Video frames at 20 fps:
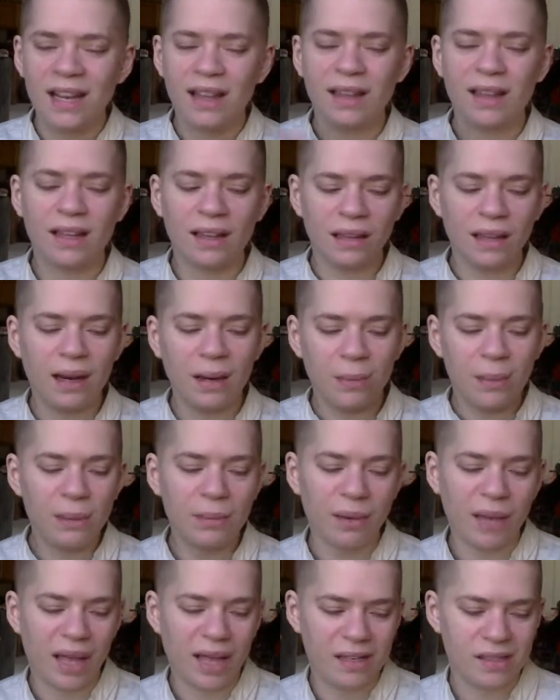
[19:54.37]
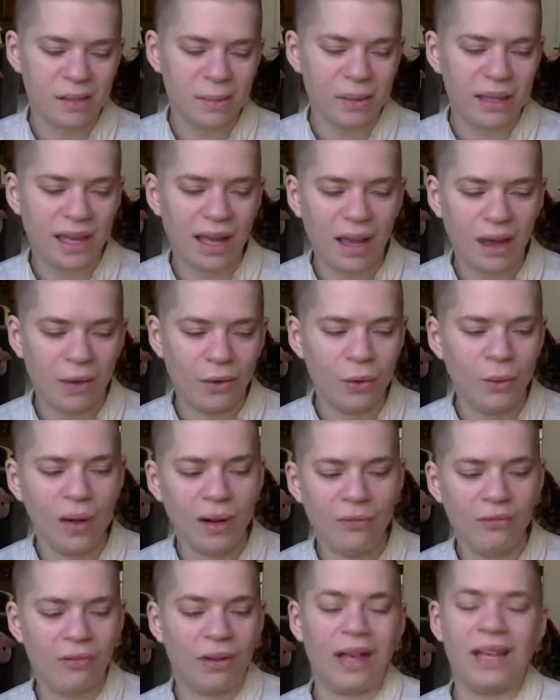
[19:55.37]
Like, a lot of people ask me, how do
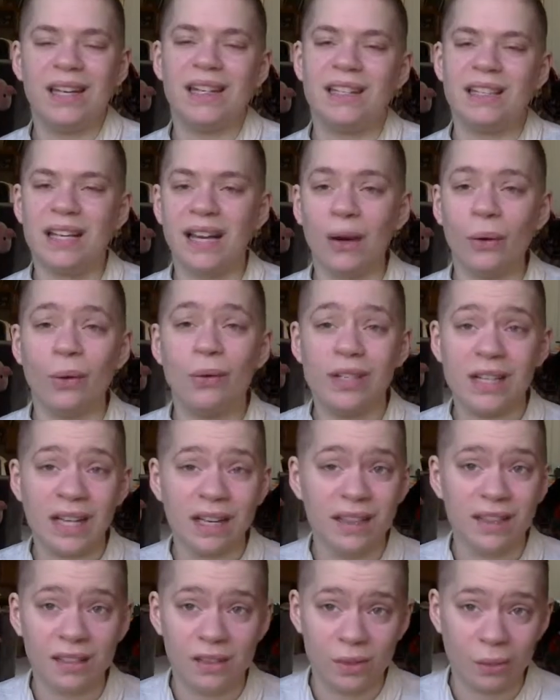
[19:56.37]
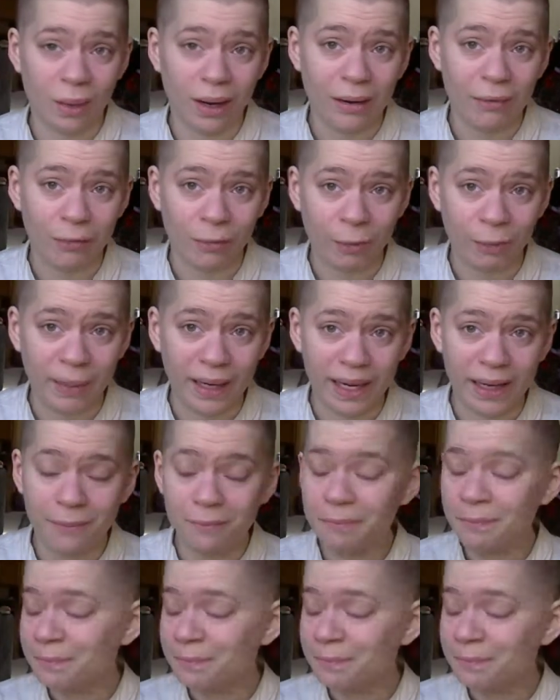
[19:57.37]
I find a tarot deck that's right for me?